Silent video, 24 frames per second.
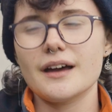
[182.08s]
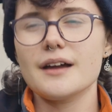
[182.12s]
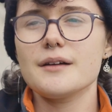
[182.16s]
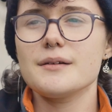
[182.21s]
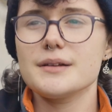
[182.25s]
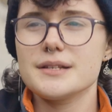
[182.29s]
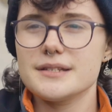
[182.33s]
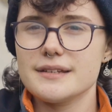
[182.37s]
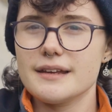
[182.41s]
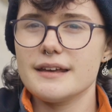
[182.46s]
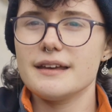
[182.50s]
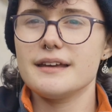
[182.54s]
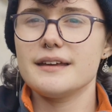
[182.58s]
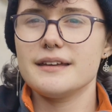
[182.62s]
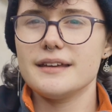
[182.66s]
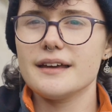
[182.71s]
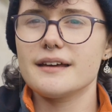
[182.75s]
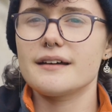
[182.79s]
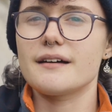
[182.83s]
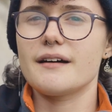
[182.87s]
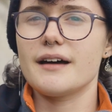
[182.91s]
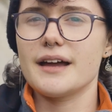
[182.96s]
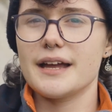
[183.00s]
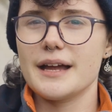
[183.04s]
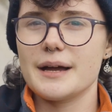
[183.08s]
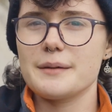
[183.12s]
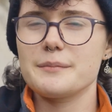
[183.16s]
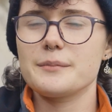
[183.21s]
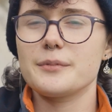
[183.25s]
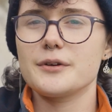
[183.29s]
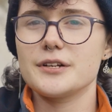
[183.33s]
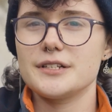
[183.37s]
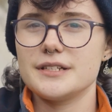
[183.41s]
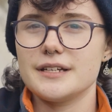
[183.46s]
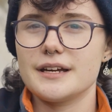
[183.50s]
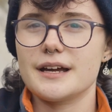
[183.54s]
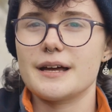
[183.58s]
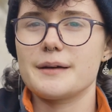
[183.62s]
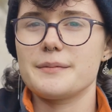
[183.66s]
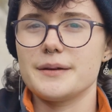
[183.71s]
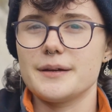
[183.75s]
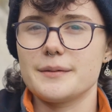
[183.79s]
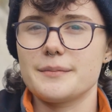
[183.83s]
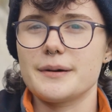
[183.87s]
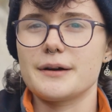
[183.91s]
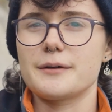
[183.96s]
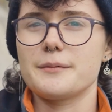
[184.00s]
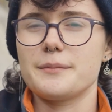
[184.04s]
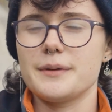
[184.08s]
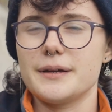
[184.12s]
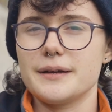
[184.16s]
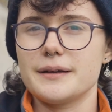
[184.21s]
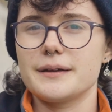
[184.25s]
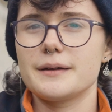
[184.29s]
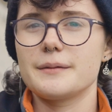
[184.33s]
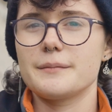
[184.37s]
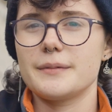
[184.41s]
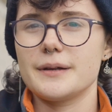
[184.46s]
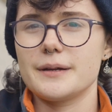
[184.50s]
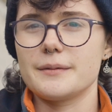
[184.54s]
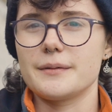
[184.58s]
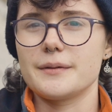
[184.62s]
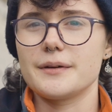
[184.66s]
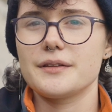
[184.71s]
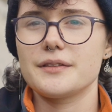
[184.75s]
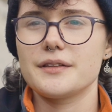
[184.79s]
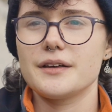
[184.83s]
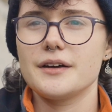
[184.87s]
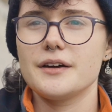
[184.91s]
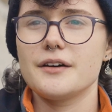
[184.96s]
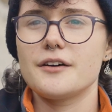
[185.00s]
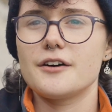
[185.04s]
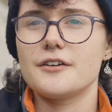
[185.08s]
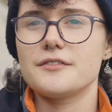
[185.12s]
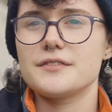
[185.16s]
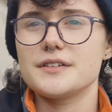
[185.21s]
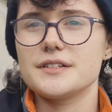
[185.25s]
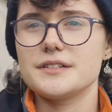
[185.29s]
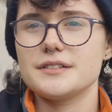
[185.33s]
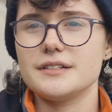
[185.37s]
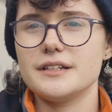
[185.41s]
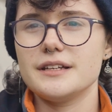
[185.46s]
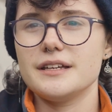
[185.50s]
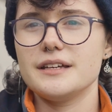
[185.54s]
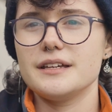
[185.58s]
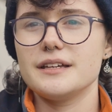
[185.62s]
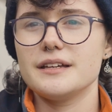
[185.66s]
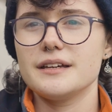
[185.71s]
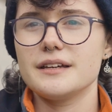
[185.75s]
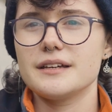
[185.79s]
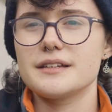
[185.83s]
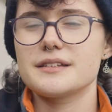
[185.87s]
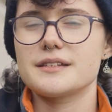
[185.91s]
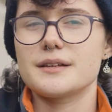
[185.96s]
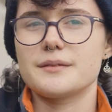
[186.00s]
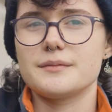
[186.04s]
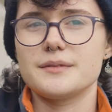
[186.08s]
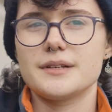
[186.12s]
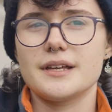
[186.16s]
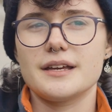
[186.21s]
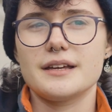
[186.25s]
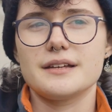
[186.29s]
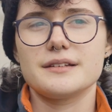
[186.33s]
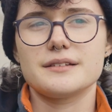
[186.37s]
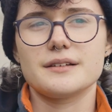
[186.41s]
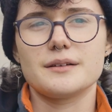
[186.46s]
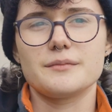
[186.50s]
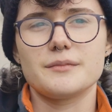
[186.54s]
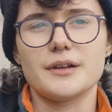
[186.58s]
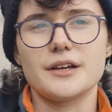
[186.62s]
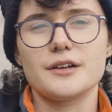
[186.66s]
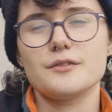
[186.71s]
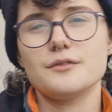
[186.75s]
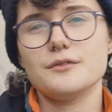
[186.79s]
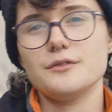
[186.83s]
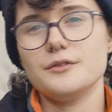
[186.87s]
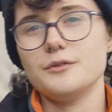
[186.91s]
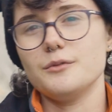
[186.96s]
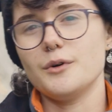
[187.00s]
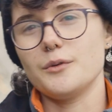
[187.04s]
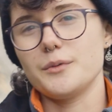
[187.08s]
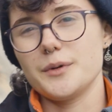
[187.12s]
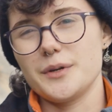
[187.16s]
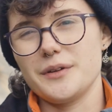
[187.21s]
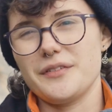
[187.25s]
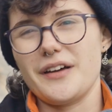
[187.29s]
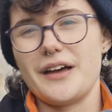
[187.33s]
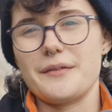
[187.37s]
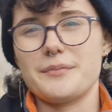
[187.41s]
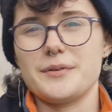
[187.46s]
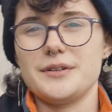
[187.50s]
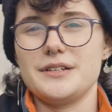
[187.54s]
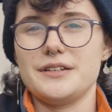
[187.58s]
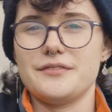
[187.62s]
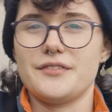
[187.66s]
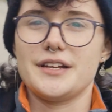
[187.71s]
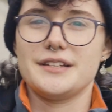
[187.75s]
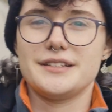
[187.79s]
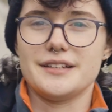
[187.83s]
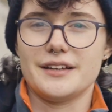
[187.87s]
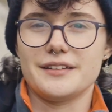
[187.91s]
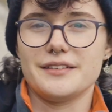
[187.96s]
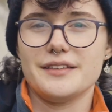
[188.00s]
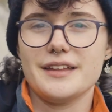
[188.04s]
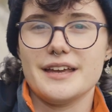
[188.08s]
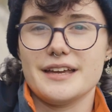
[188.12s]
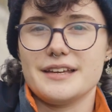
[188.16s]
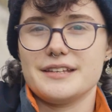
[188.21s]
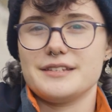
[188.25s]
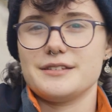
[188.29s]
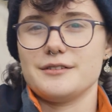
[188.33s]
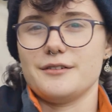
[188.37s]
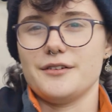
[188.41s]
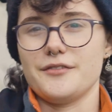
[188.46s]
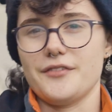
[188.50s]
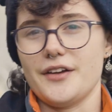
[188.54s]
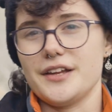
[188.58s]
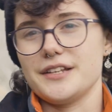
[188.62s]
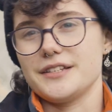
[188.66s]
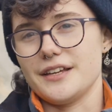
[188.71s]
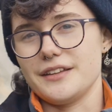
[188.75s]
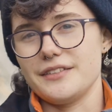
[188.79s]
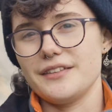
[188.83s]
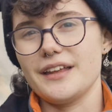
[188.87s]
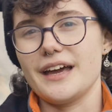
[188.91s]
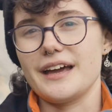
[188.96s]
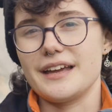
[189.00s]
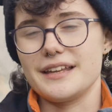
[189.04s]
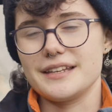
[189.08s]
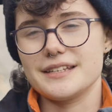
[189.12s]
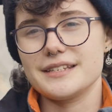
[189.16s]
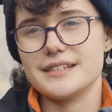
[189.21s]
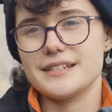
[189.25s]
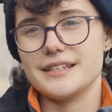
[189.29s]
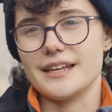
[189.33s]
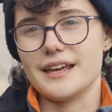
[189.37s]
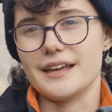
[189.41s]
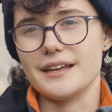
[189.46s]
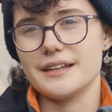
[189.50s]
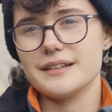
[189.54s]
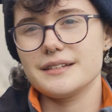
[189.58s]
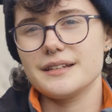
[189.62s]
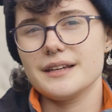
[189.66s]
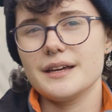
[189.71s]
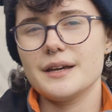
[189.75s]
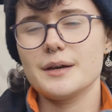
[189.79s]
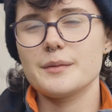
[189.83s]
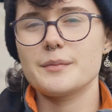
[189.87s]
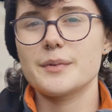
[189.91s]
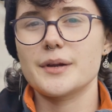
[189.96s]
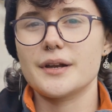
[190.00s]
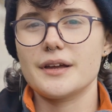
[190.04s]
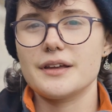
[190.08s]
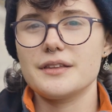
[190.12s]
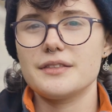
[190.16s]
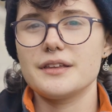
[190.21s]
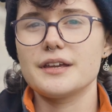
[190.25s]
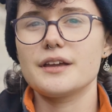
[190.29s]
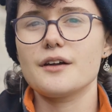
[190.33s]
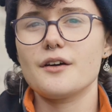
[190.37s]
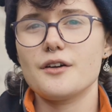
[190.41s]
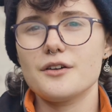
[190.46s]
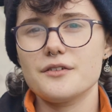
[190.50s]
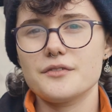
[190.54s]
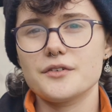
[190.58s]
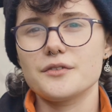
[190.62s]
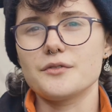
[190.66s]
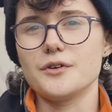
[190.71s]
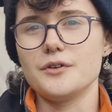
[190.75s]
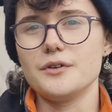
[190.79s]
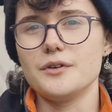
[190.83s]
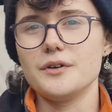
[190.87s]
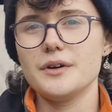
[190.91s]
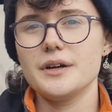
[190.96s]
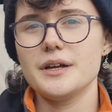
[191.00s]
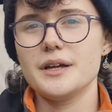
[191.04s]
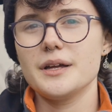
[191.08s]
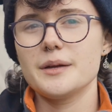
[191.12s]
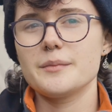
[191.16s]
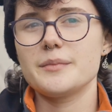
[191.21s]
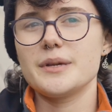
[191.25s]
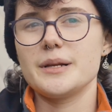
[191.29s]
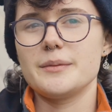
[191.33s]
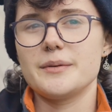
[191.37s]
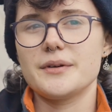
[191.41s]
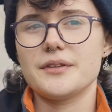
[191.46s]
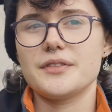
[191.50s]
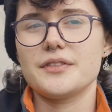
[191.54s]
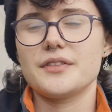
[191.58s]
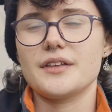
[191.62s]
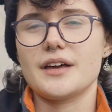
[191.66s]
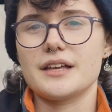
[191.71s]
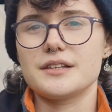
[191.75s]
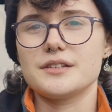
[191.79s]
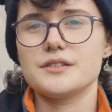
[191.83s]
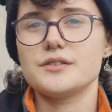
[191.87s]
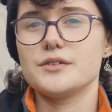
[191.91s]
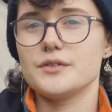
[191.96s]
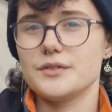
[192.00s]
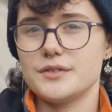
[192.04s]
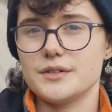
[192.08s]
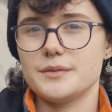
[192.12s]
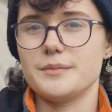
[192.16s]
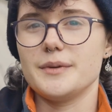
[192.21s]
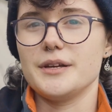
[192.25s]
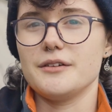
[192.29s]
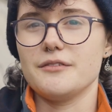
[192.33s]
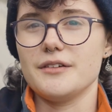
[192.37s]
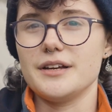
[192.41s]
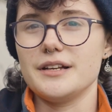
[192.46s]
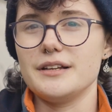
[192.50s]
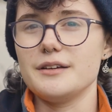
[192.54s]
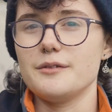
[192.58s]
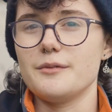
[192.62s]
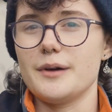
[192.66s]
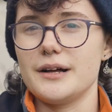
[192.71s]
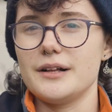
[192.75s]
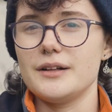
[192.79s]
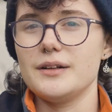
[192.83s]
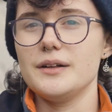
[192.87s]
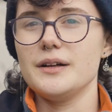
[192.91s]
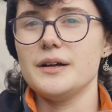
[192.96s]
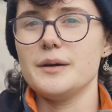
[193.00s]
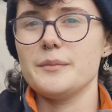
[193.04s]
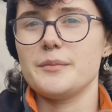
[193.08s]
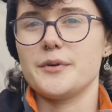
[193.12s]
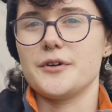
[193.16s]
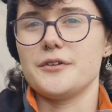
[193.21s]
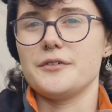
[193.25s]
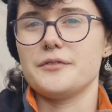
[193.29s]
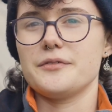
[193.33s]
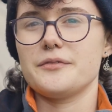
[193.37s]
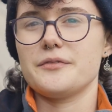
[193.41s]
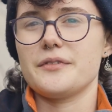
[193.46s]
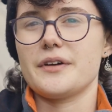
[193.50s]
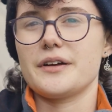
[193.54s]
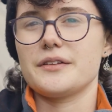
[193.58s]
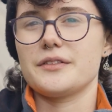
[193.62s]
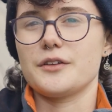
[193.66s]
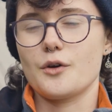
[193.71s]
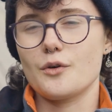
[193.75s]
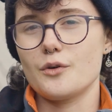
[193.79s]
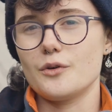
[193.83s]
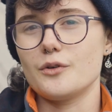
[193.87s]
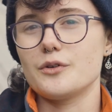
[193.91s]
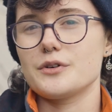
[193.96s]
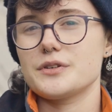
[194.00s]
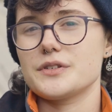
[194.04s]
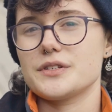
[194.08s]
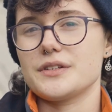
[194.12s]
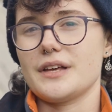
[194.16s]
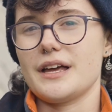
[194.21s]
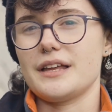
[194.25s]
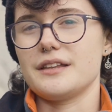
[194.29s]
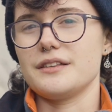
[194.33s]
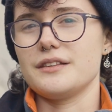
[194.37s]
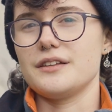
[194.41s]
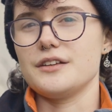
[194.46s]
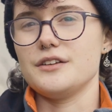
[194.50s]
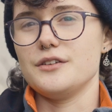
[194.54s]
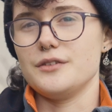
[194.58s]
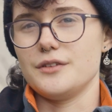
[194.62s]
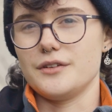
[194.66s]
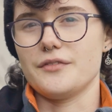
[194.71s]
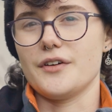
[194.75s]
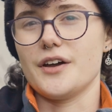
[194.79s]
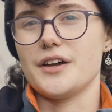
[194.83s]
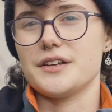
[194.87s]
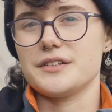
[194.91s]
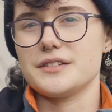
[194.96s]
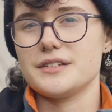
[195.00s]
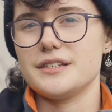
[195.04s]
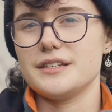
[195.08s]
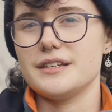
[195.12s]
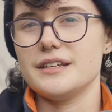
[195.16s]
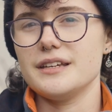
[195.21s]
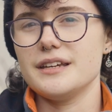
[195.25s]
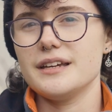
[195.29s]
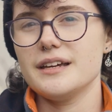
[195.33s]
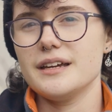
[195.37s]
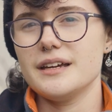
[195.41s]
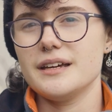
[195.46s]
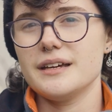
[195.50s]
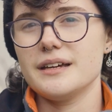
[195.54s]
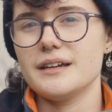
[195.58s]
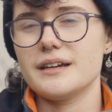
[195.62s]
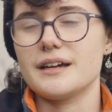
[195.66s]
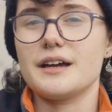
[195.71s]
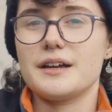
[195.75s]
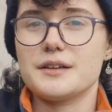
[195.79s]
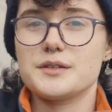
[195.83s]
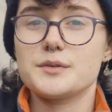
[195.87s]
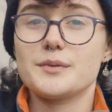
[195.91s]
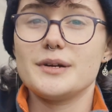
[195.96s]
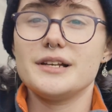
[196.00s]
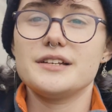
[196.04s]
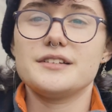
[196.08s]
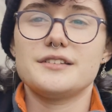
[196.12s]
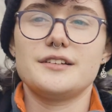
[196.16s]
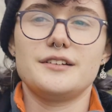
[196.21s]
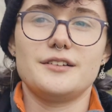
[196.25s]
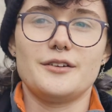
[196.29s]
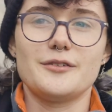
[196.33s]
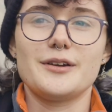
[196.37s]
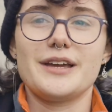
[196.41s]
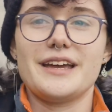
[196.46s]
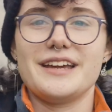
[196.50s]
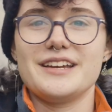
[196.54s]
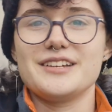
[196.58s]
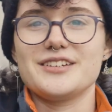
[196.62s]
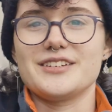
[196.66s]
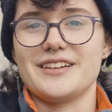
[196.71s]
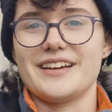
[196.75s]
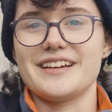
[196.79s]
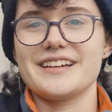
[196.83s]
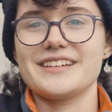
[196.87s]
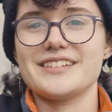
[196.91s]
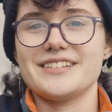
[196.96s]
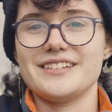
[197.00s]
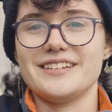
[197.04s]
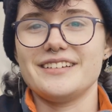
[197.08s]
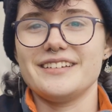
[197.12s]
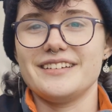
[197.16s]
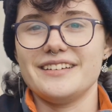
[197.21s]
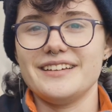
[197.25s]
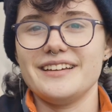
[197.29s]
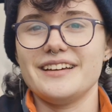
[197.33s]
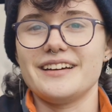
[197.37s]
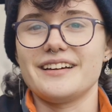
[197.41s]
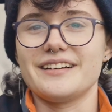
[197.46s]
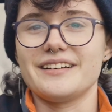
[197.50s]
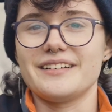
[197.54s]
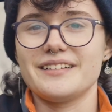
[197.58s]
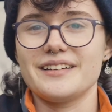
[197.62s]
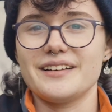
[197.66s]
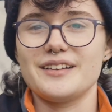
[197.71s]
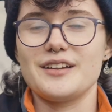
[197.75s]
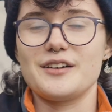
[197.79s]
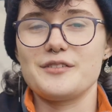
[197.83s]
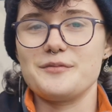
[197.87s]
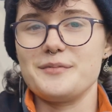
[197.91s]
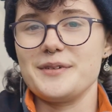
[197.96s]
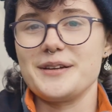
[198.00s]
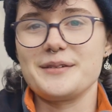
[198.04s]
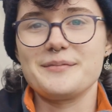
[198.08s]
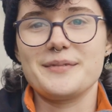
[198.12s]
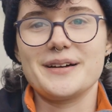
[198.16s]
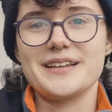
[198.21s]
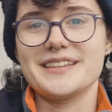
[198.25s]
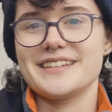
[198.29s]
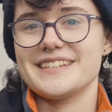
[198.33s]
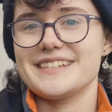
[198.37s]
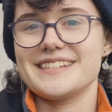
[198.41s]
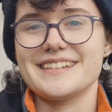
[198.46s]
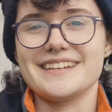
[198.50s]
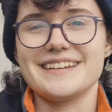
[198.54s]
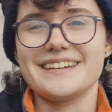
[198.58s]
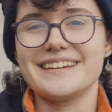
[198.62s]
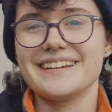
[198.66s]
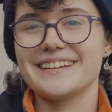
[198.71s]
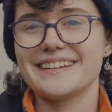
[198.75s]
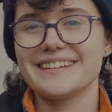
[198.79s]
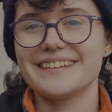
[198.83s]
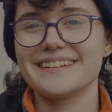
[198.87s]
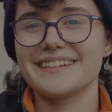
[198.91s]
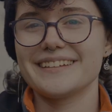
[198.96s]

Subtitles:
I would say, yeah, I am pretty happy about picking Plymouth. Obviously, some days I'm like, oh, what would have happened if I'd done this or if I'd done that instead? But I think overall, Plymouth has suited me really well, both the course and the university, as well as the location actually. Yeah, I love being by the sea.